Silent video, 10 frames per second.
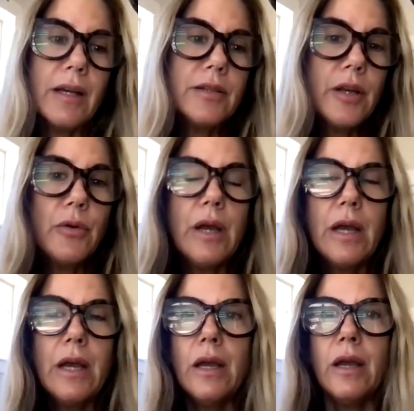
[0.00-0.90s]
So
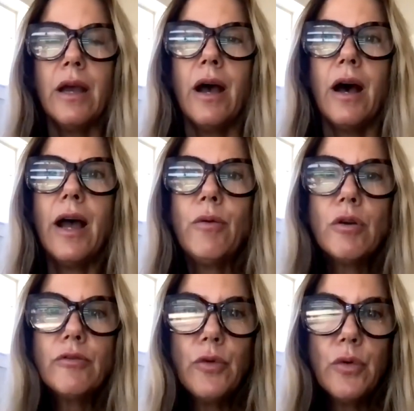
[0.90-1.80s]
I
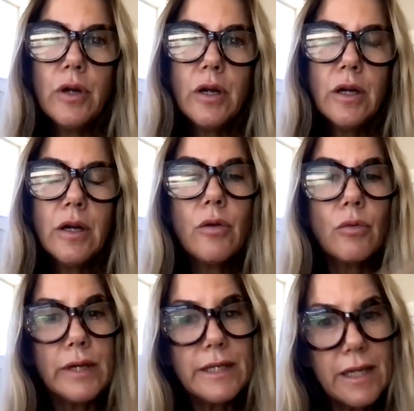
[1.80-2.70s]
work for
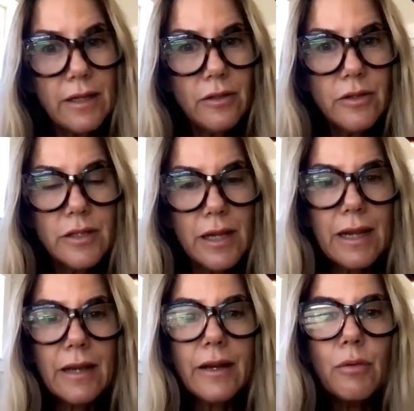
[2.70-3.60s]
retailers
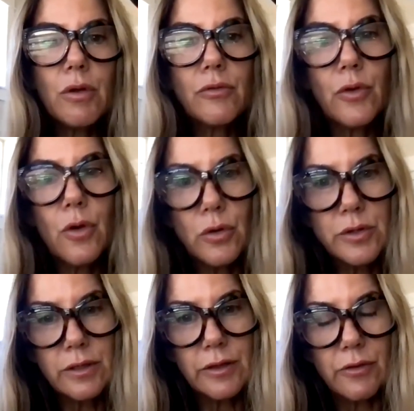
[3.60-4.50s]
and I work for
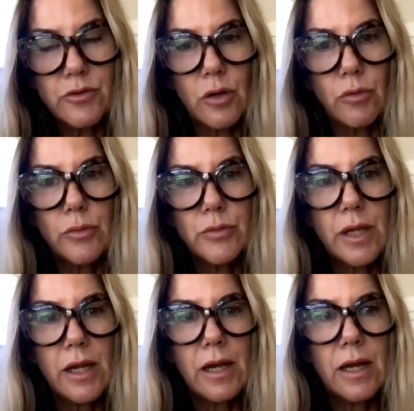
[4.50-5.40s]
wholesale gift
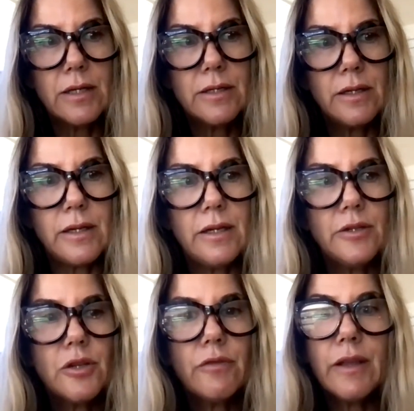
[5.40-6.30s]
showrooms, and
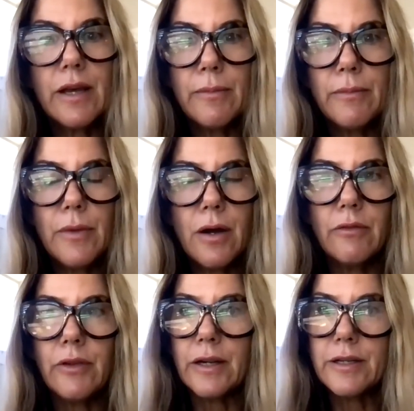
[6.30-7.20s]
each of them
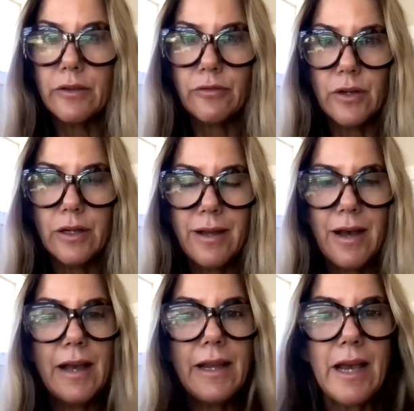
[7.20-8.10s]
are very different.
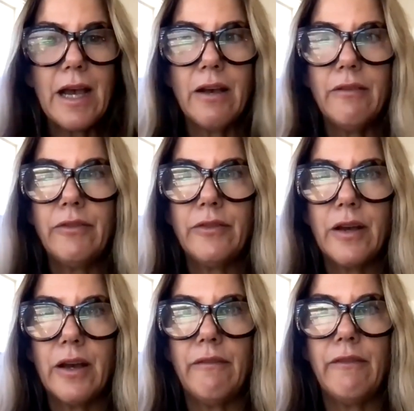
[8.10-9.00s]
I have
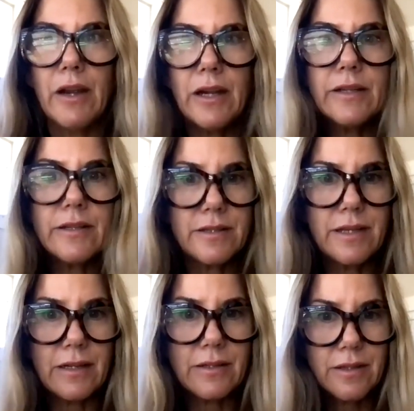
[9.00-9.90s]
a very
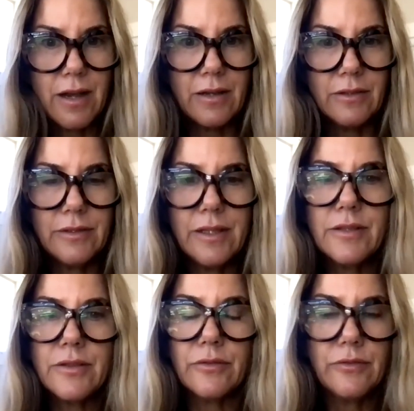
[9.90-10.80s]
distinct style.
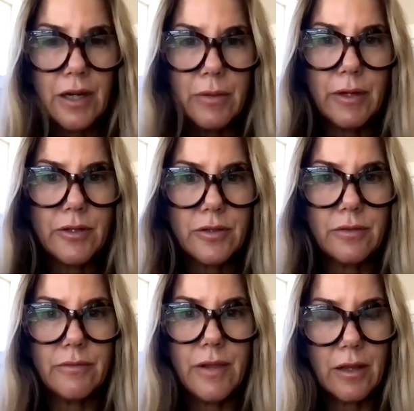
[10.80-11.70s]
It's very much
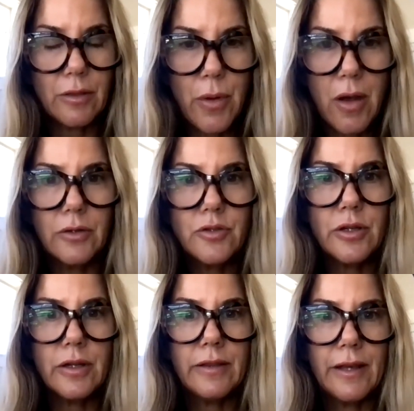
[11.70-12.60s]

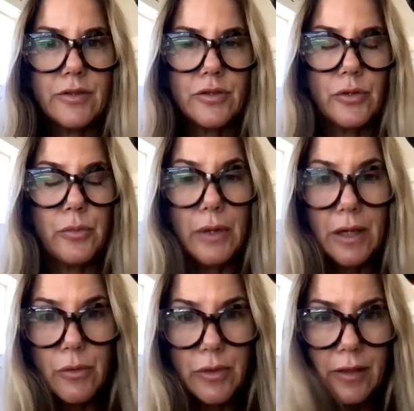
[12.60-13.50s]
Anthropologie, thanks to
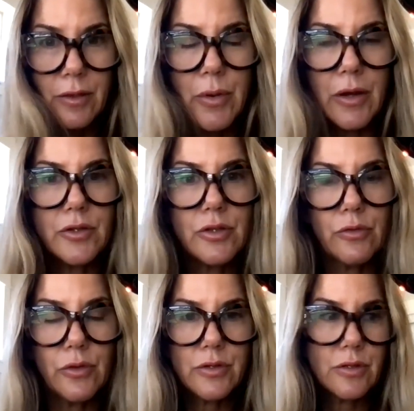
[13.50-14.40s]
being with
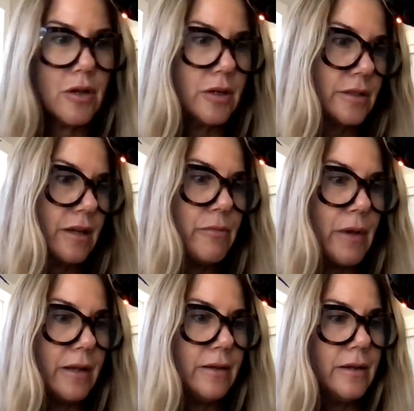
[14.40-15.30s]
Anthropologie for as long as I've
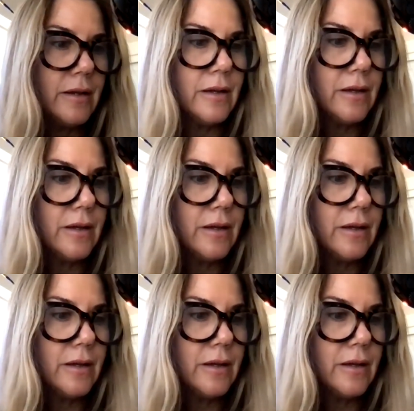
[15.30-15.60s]
been.